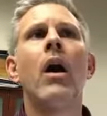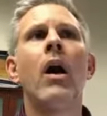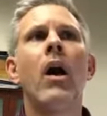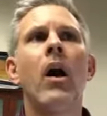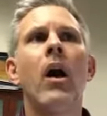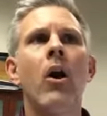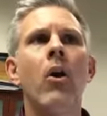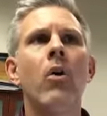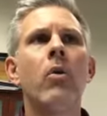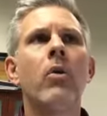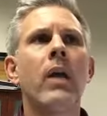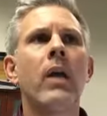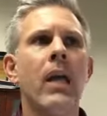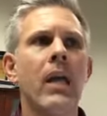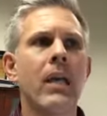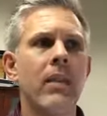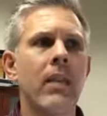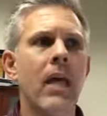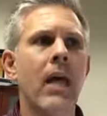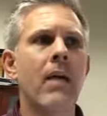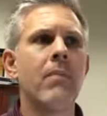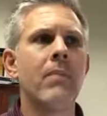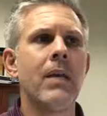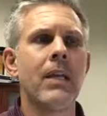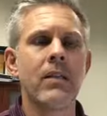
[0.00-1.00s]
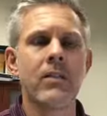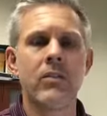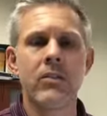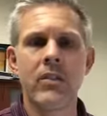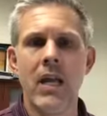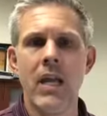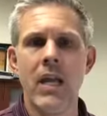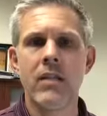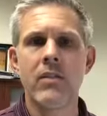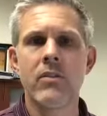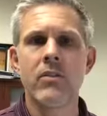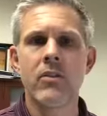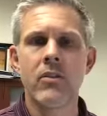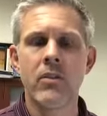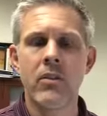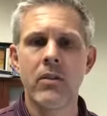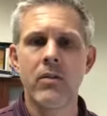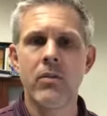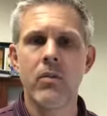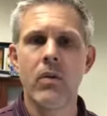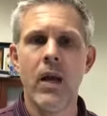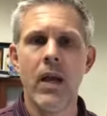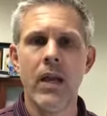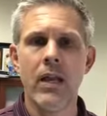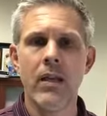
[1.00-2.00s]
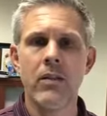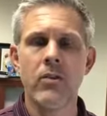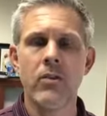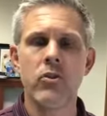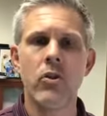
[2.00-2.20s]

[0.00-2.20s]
okay, that makes sense, right?